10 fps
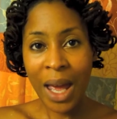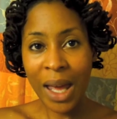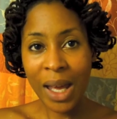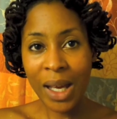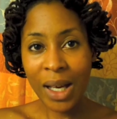
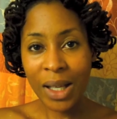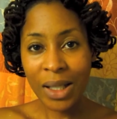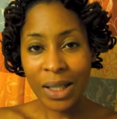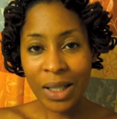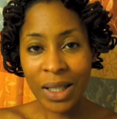
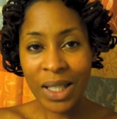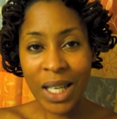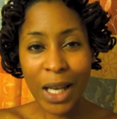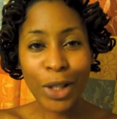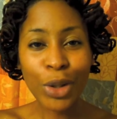and
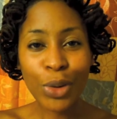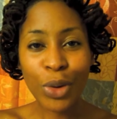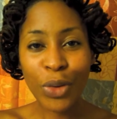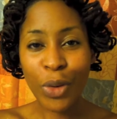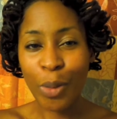stay
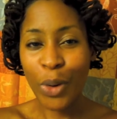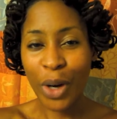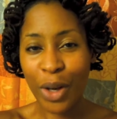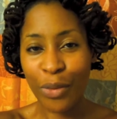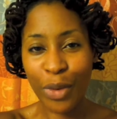tuned for more
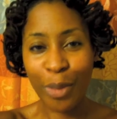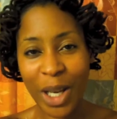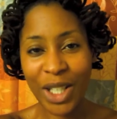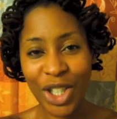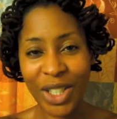
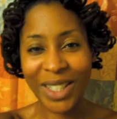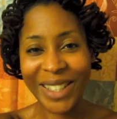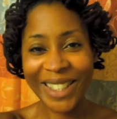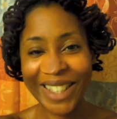information.